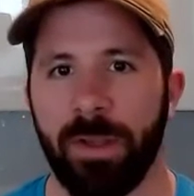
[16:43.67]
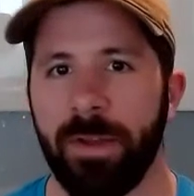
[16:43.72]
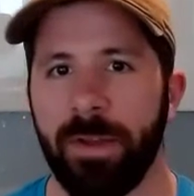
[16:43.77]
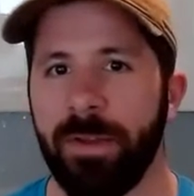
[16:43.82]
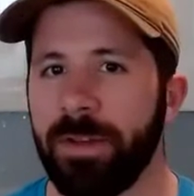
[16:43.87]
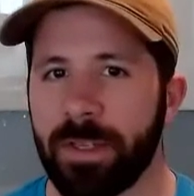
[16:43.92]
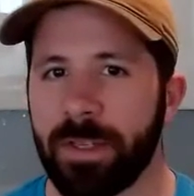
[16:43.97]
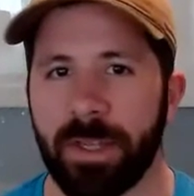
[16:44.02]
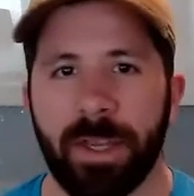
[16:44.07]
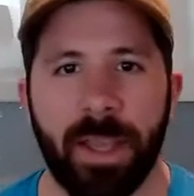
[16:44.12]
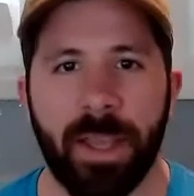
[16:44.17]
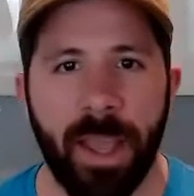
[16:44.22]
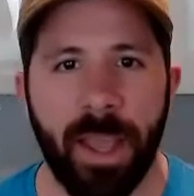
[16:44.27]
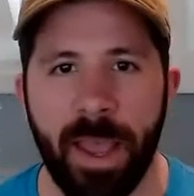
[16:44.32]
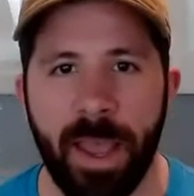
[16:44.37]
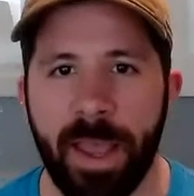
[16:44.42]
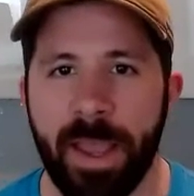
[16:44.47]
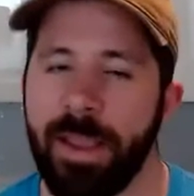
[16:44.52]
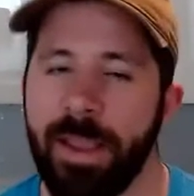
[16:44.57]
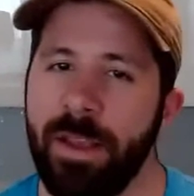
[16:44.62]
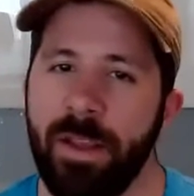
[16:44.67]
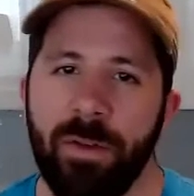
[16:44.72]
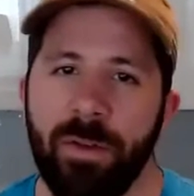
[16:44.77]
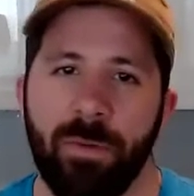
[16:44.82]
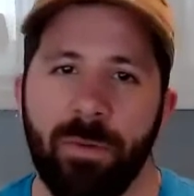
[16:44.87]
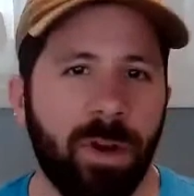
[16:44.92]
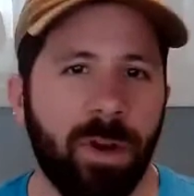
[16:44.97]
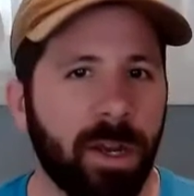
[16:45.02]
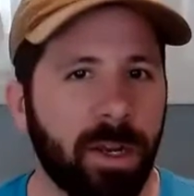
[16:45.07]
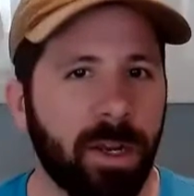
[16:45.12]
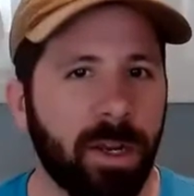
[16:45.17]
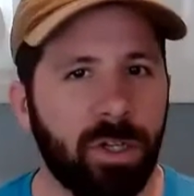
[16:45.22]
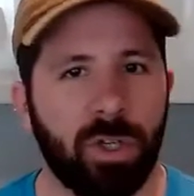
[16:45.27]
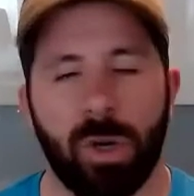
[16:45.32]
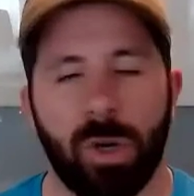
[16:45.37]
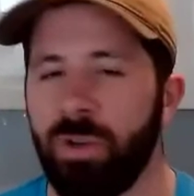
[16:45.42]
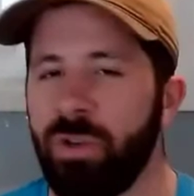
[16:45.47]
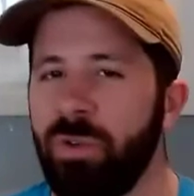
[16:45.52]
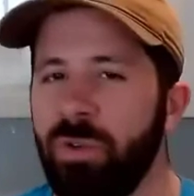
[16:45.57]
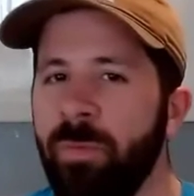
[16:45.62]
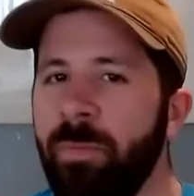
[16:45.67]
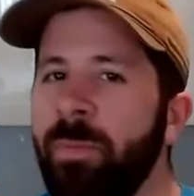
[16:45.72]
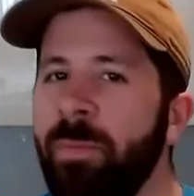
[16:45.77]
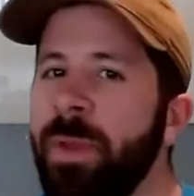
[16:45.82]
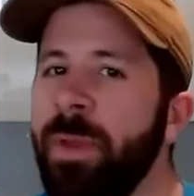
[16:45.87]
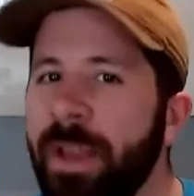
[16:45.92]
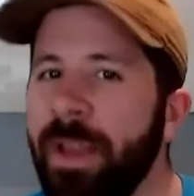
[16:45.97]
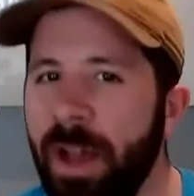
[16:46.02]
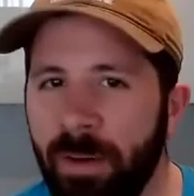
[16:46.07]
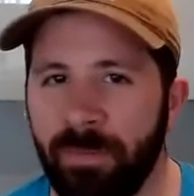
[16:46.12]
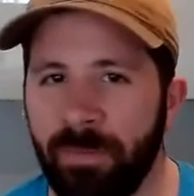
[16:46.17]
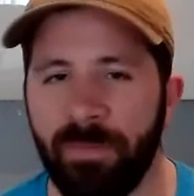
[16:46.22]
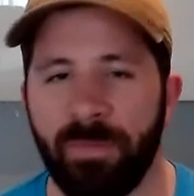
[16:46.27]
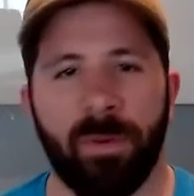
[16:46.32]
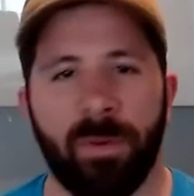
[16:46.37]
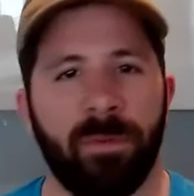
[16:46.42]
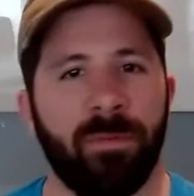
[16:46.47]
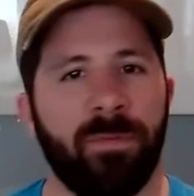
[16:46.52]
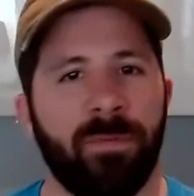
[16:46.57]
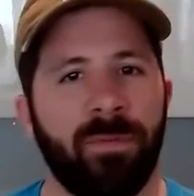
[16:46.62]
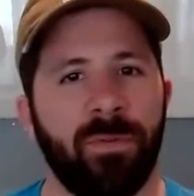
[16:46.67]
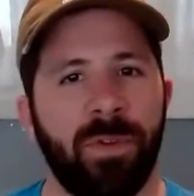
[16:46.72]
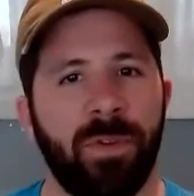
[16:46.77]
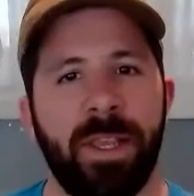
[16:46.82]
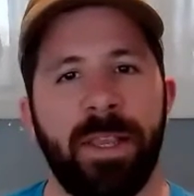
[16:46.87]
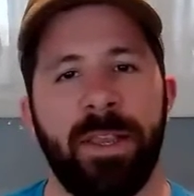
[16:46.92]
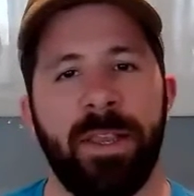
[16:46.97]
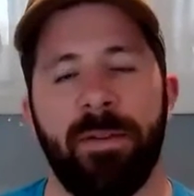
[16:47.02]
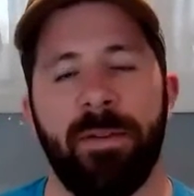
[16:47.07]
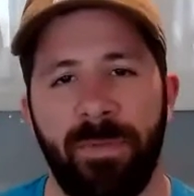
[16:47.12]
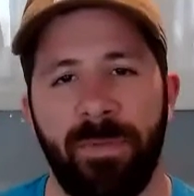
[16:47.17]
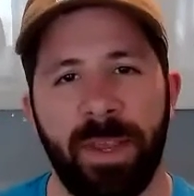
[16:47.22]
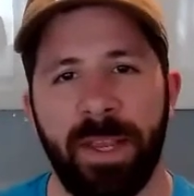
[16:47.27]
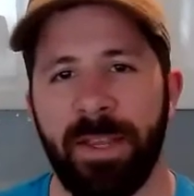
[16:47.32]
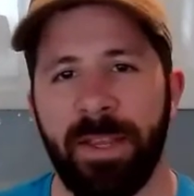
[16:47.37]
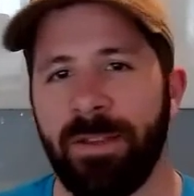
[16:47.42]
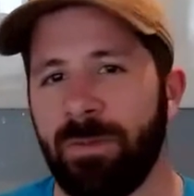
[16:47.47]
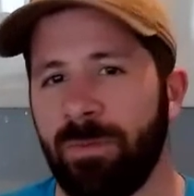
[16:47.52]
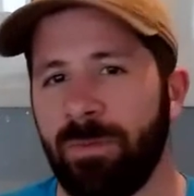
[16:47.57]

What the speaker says: It's like, hey, we're not going to charge you big upfront free fees.